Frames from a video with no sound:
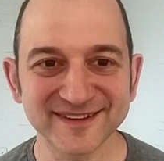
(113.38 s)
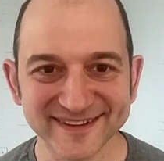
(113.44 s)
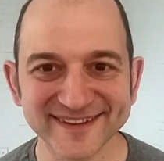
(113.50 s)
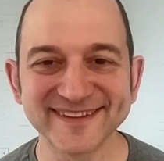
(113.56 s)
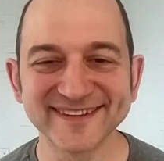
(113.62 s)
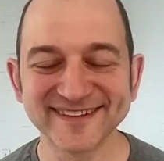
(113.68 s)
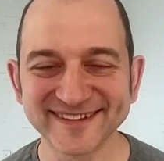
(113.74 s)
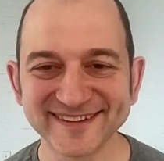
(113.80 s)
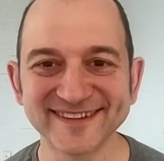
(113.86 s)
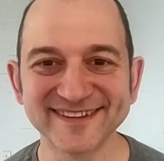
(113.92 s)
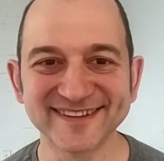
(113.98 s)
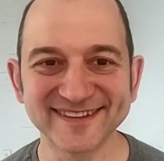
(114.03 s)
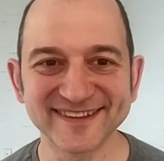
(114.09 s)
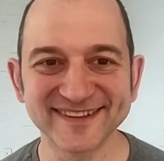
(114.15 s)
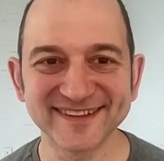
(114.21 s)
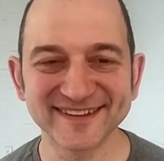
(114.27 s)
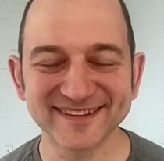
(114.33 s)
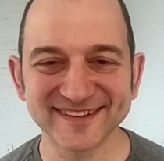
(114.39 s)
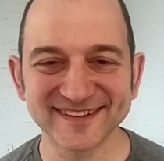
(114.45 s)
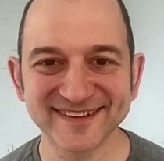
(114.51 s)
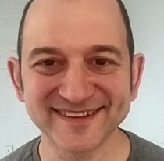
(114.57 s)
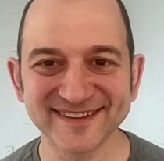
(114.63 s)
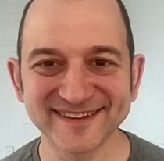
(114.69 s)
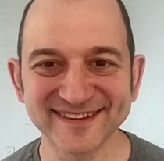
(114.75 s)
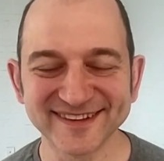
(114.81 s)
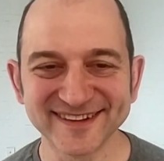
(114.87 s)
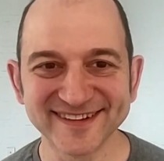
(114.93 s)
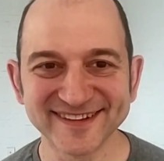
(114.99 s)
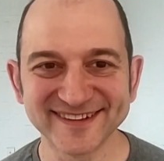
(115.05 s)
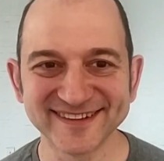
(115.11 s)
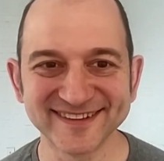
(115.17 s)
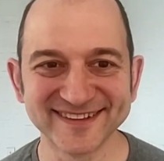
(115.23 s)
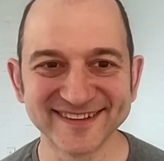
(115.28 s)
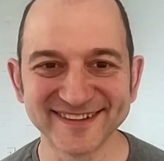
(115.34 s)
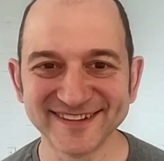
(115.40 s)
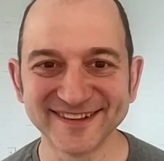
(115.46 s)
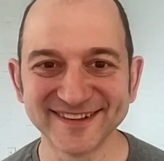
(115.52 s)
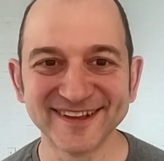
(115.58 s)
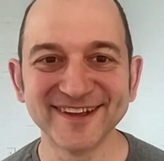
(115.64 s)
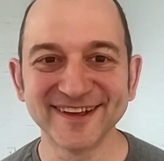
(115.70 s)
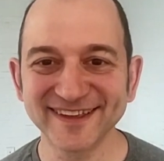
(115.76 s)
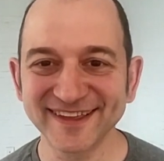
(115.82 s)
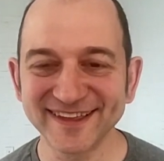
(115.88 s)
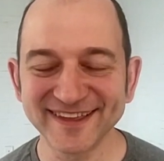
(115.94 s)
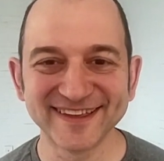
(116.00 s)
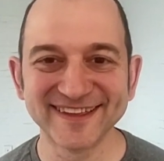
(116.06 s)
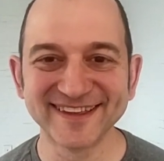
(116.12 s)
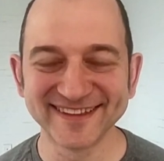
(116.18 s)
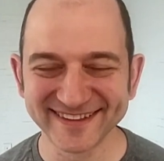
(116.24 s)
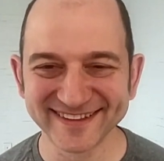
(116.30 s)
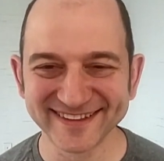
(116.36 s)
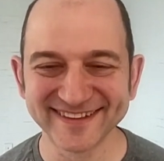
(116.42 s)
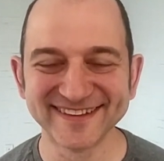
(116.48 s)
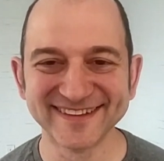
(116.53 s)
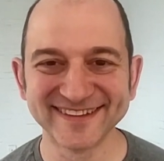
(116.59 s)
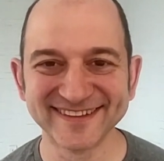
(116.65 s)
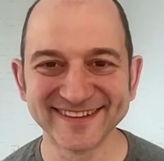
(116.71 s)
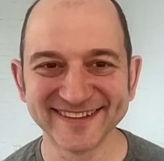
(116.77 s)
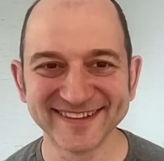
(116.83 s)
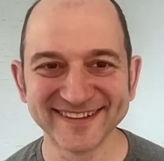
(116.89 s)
[no speech]